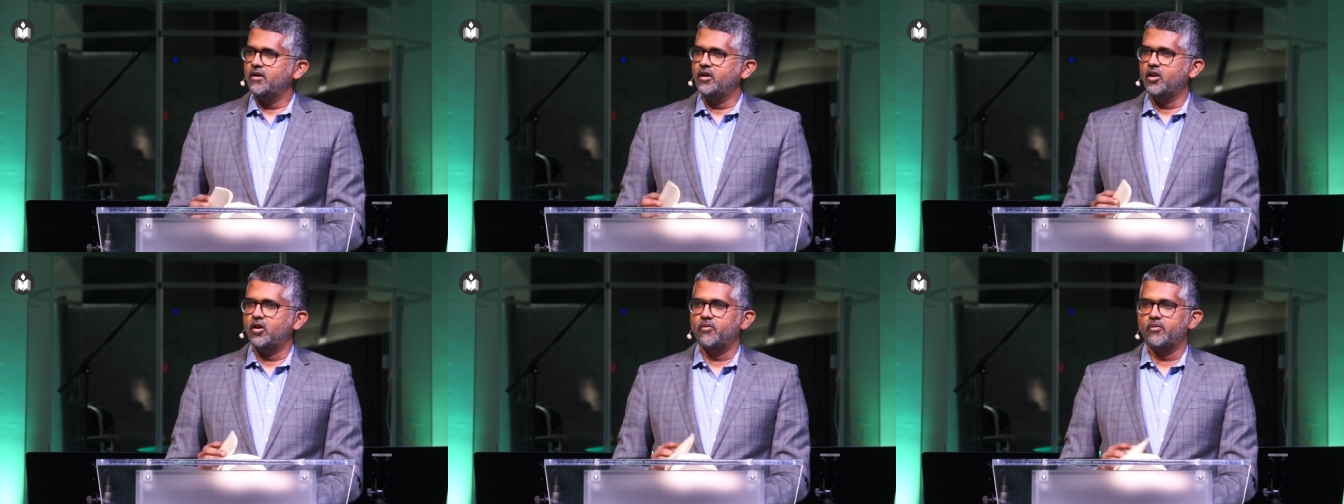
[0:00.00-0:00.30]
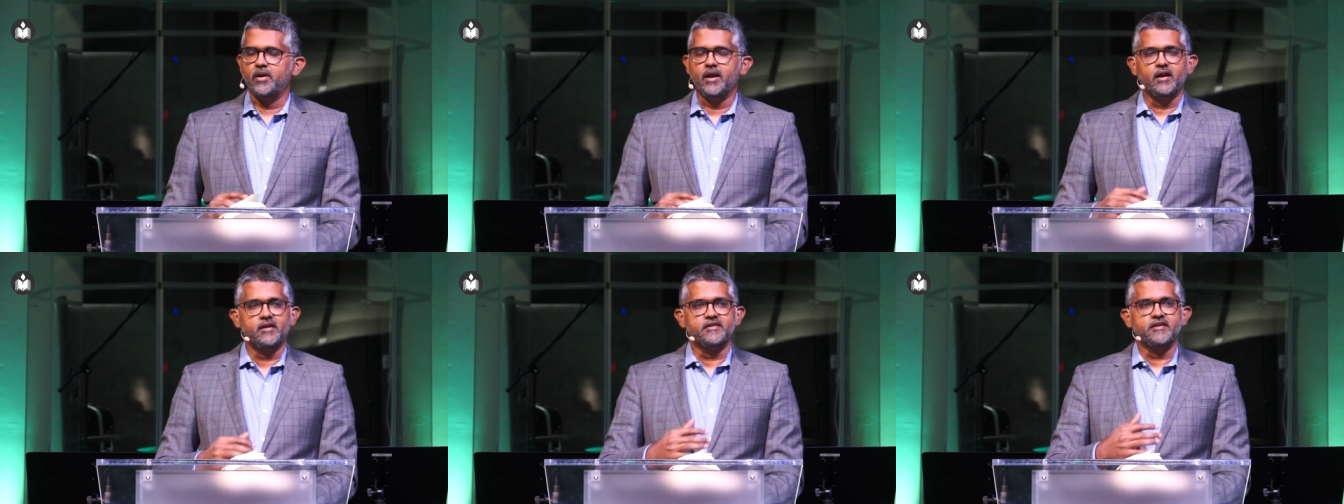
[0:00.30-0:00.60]
you know,
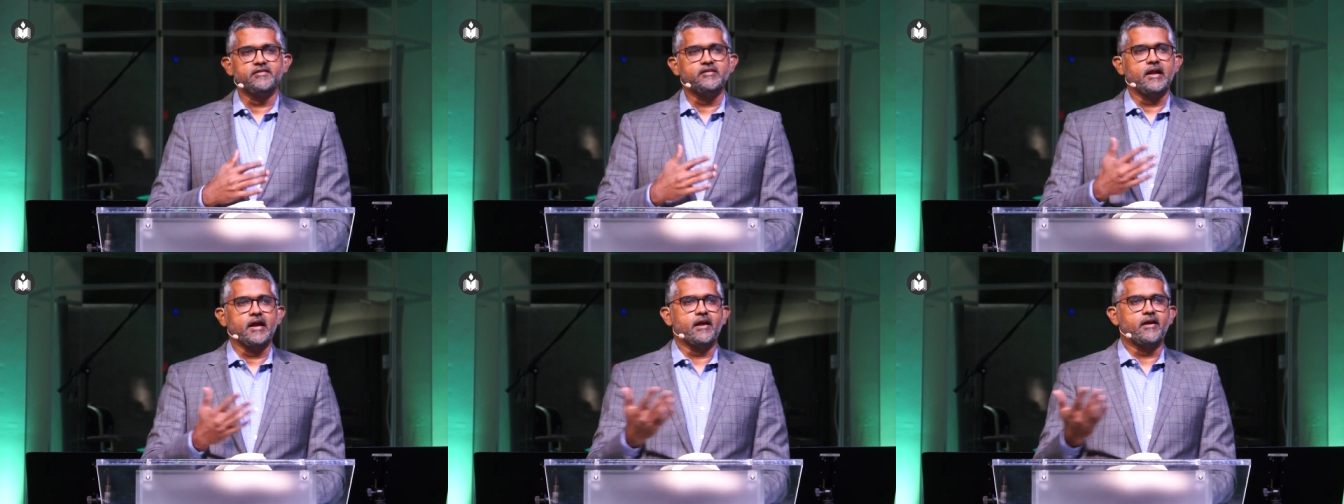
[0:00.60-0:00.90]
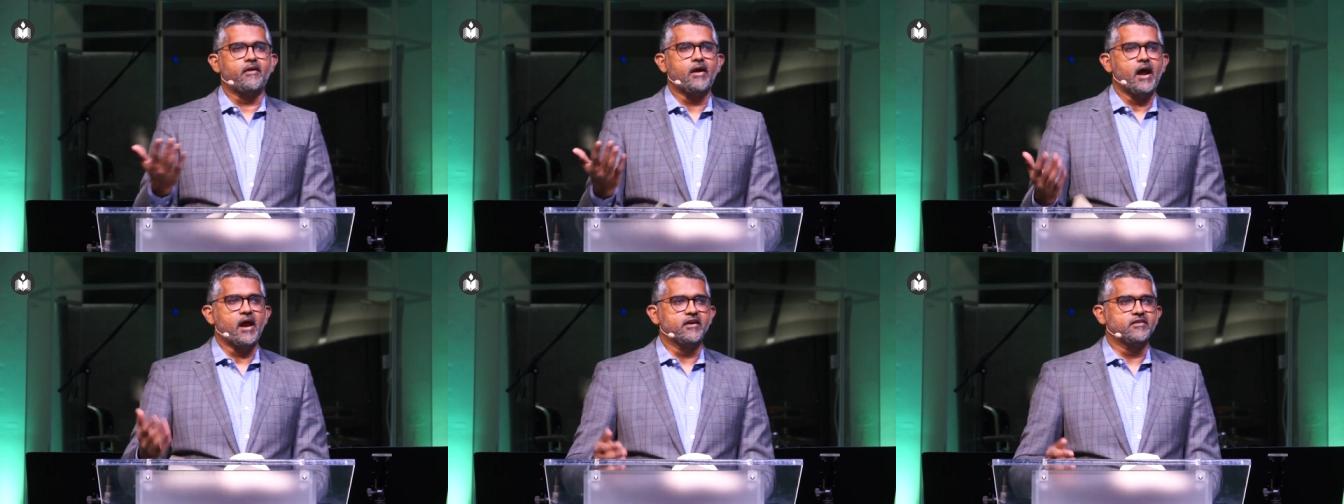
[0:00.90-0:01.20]
we are just like
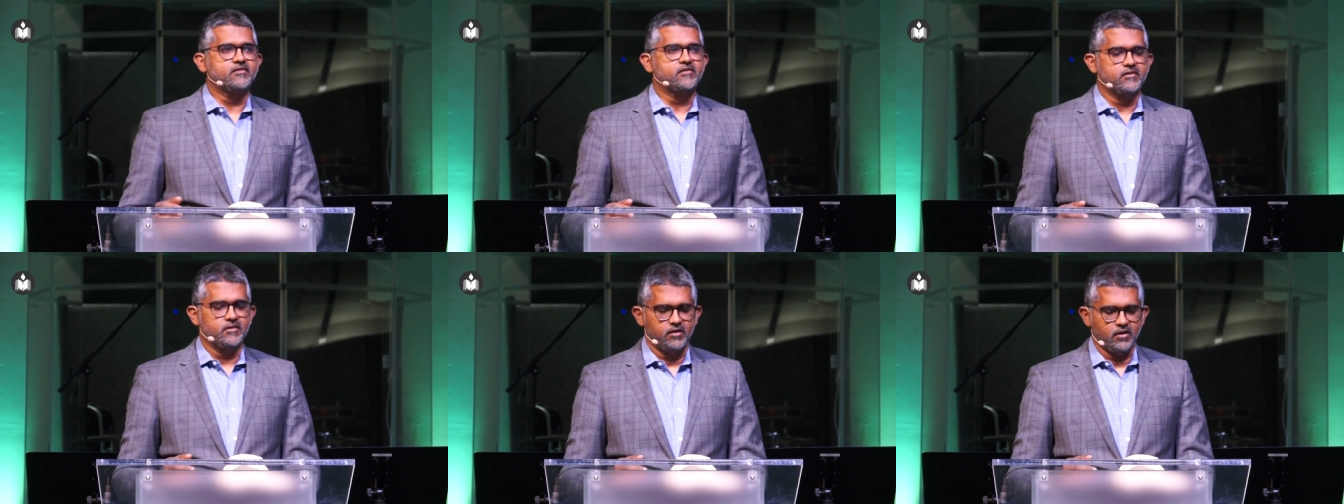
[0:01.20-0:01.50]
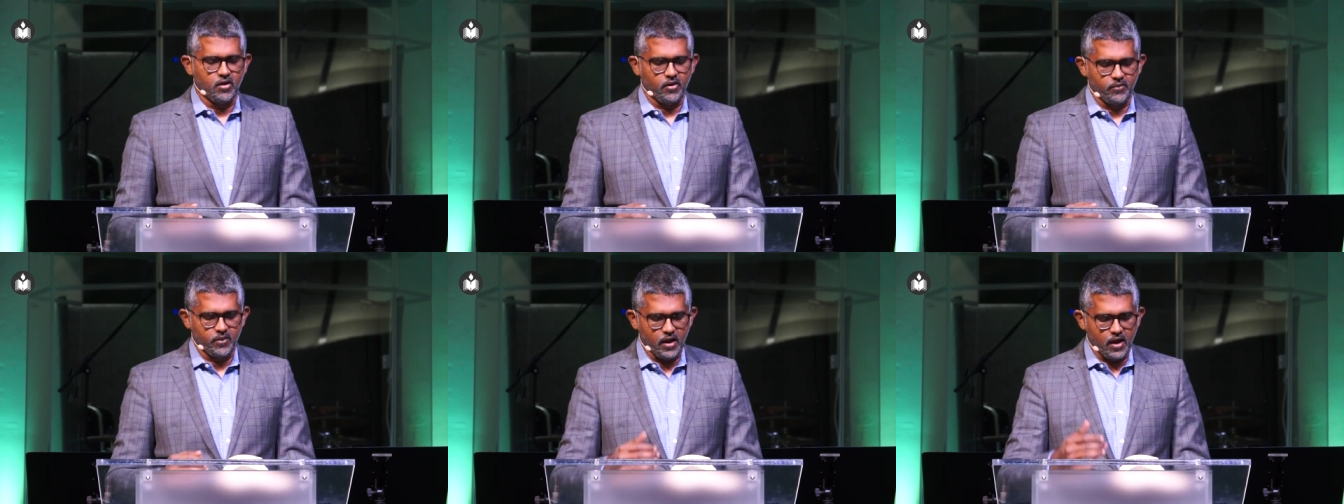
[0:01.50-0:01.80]
grass.
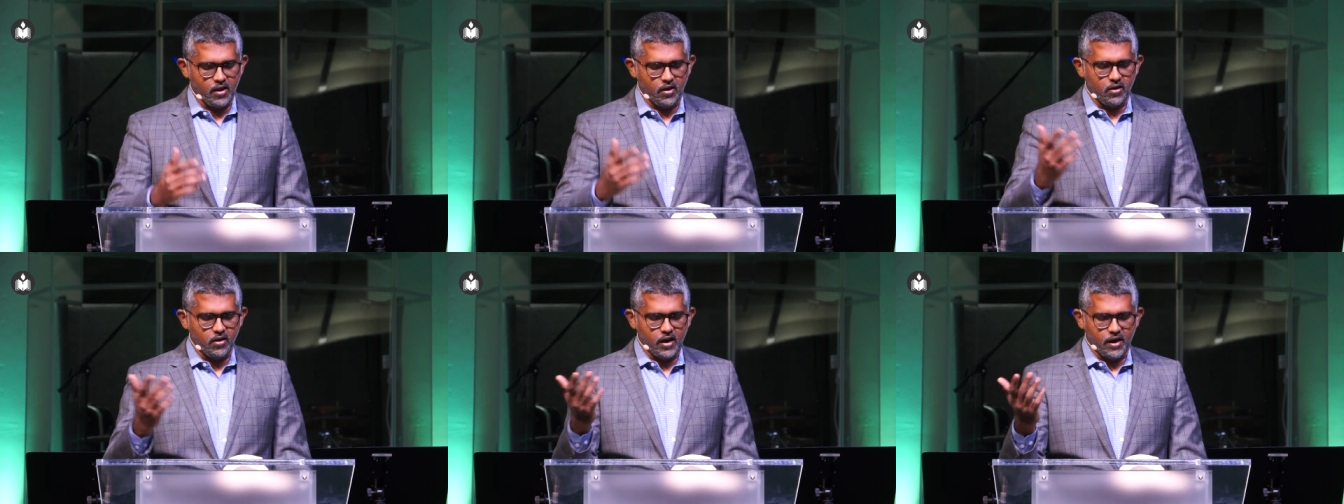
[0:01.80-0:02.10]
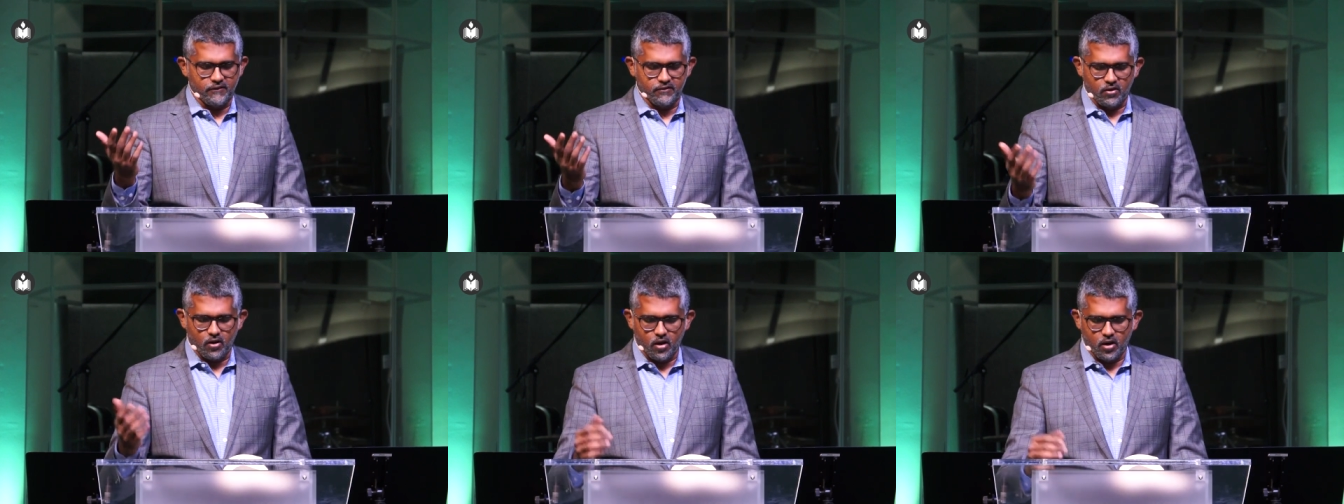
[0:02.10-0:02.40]
You know, we all
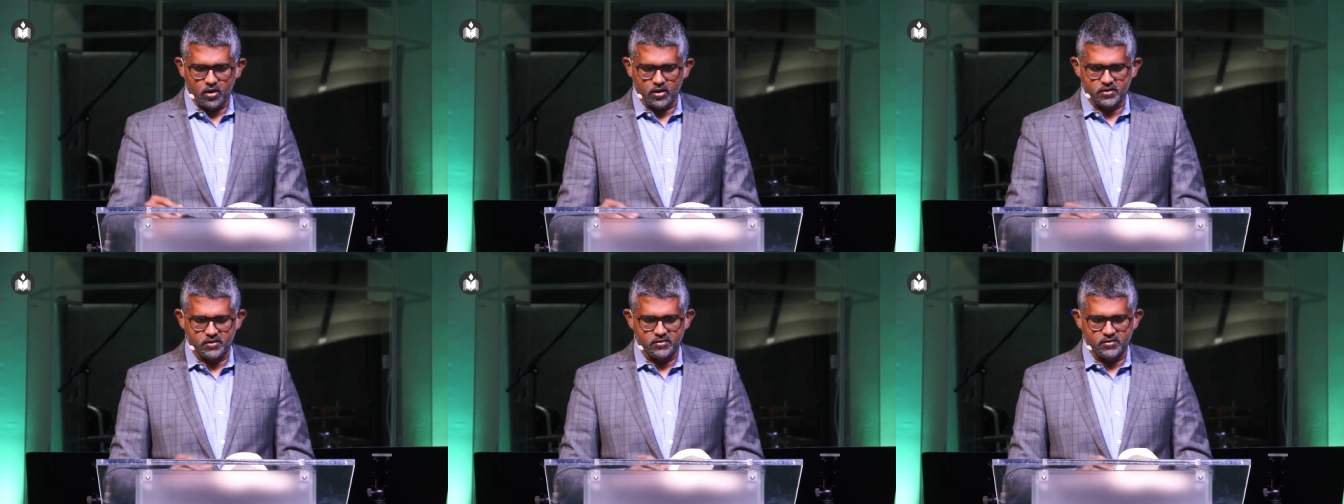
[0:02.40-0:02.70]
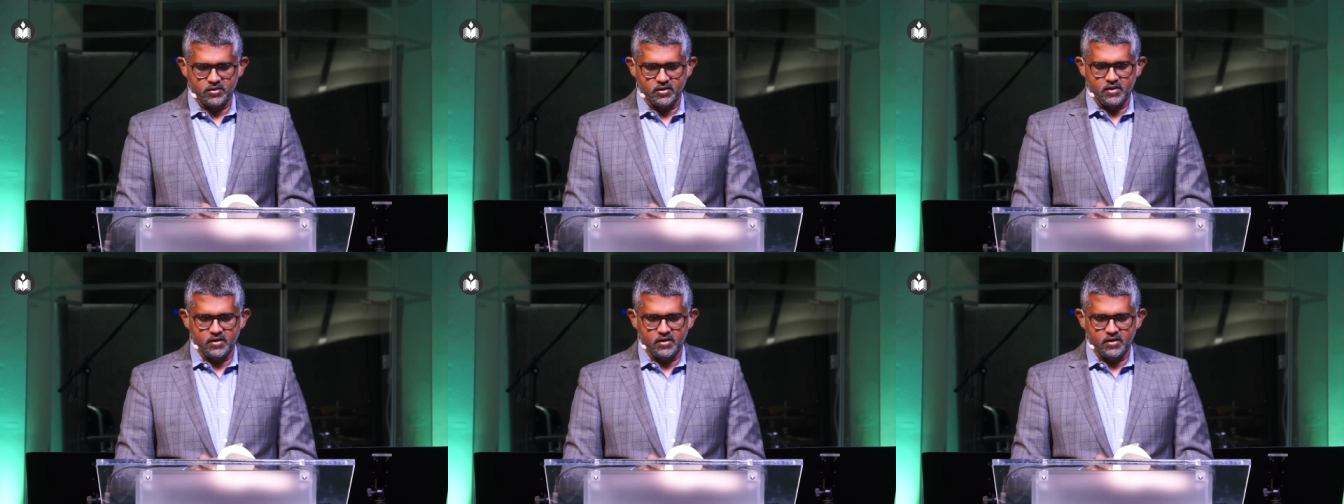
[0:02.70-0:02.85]
have lawn.